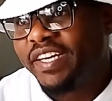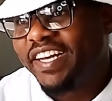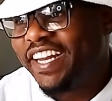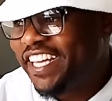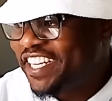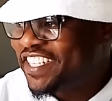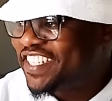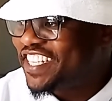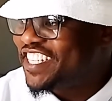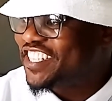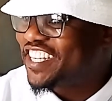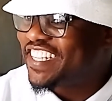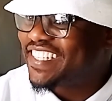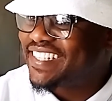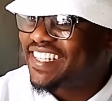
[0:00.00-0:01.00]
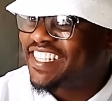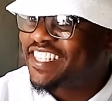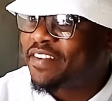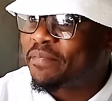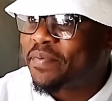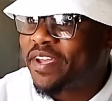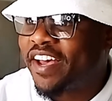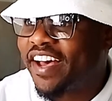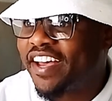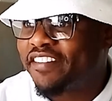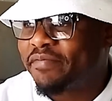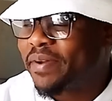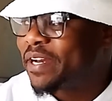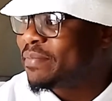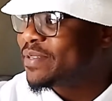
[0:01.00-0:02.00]
Ladies and gents, this is the
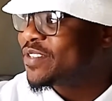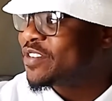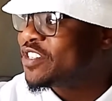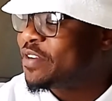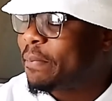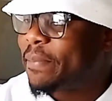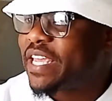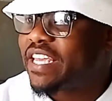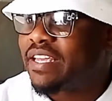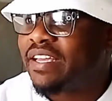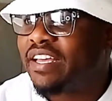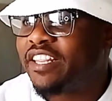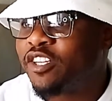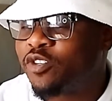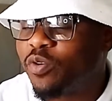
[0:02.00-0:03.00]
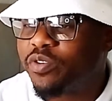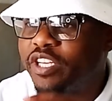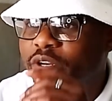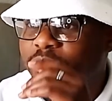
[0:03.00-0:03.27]
B-HIVE. My name is Richie B, the tall